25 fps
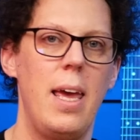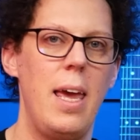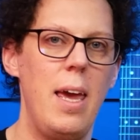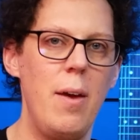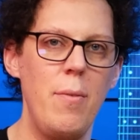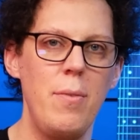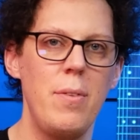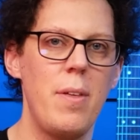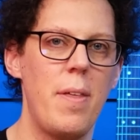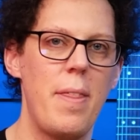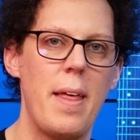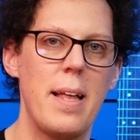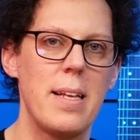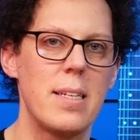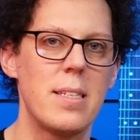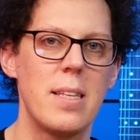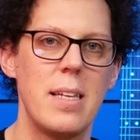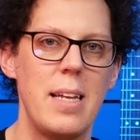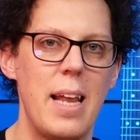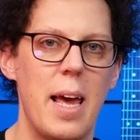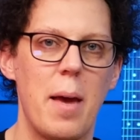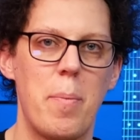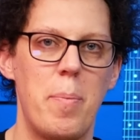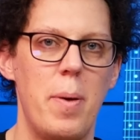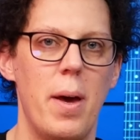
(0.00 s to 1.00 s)
Even though that's the
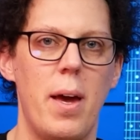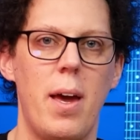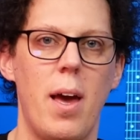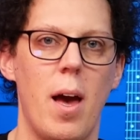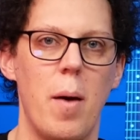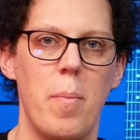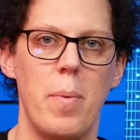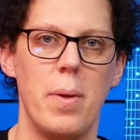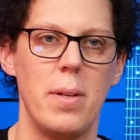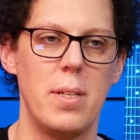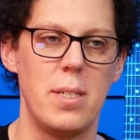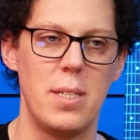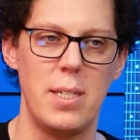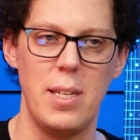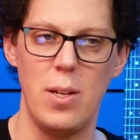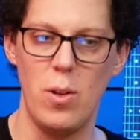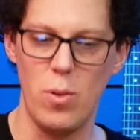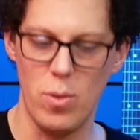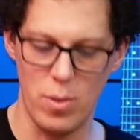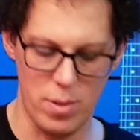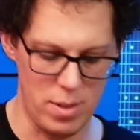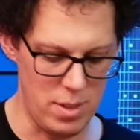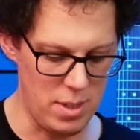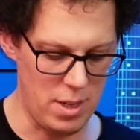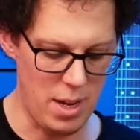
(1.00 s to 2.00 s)
neck pickup, it's
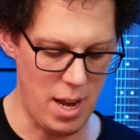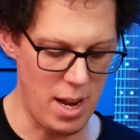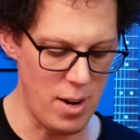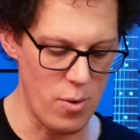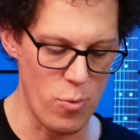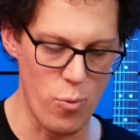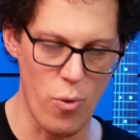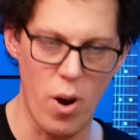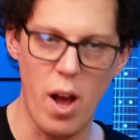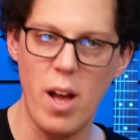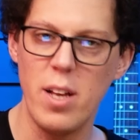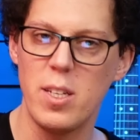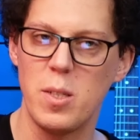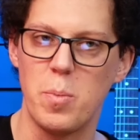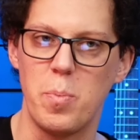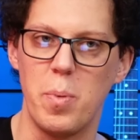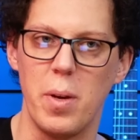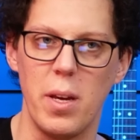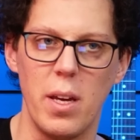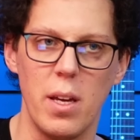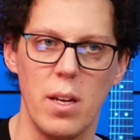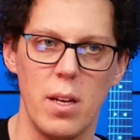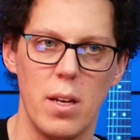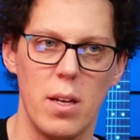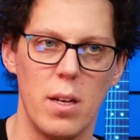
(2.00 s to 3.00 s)
still kind of
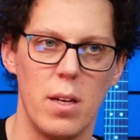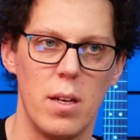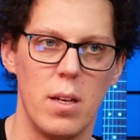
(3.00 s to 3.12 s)
raspy.